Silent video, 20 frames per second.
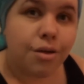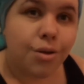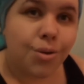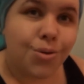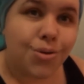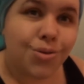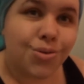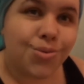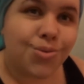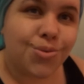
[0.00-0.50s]
It
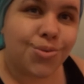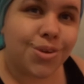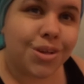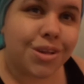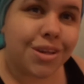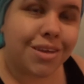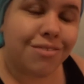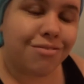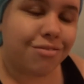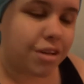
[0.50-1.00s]
was
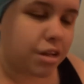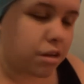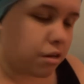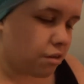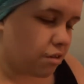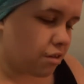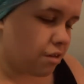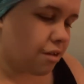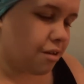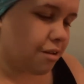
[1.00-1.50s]
really fun
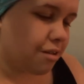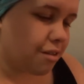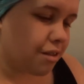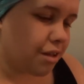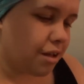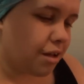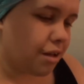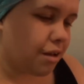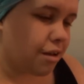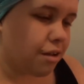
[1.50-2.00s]
to edit
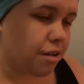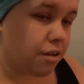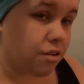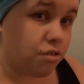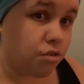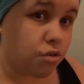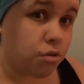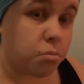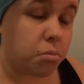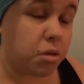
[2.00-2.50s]
that. It
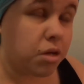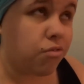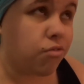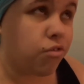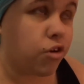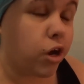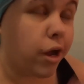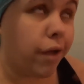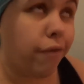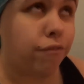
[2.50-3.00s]
took me
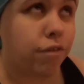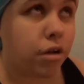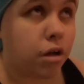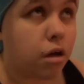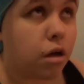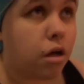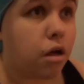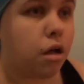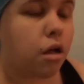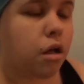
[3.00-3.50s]

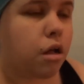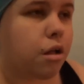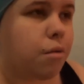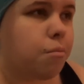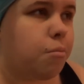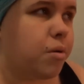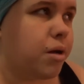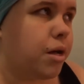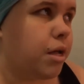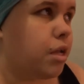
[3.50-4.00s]
forever,
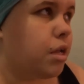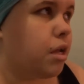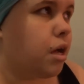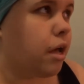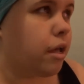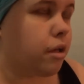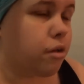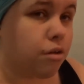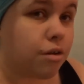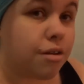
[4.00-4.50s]
but
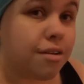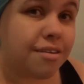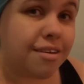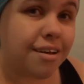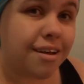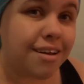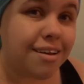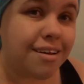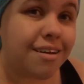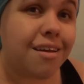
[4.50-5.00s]
I got it
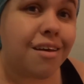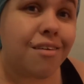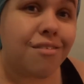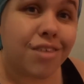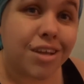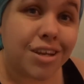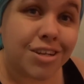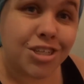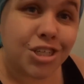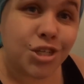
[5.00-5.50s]
done
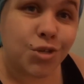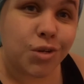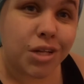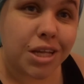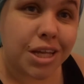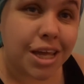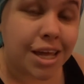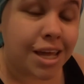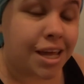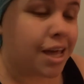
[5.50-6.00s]

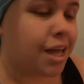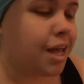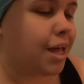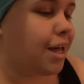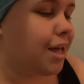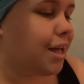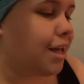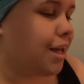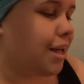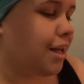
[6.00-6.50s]
eventually.
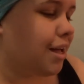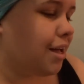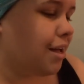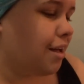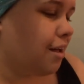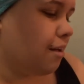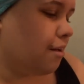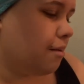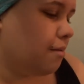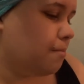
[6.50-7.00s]

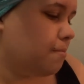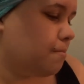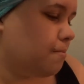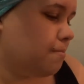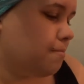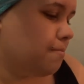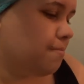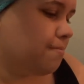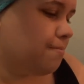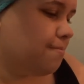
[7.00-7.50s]
Um...
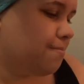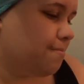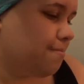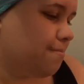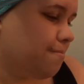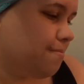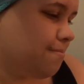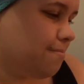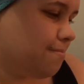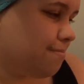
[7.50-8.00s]

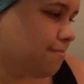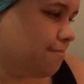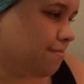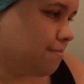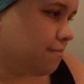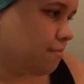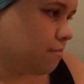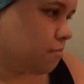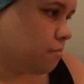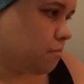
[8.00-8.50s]

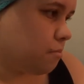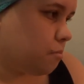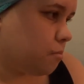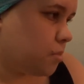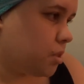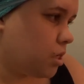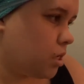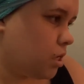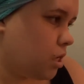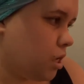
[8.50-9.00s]

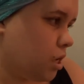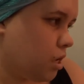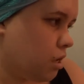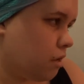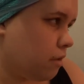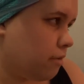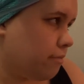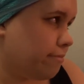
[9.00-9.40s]
But yeah,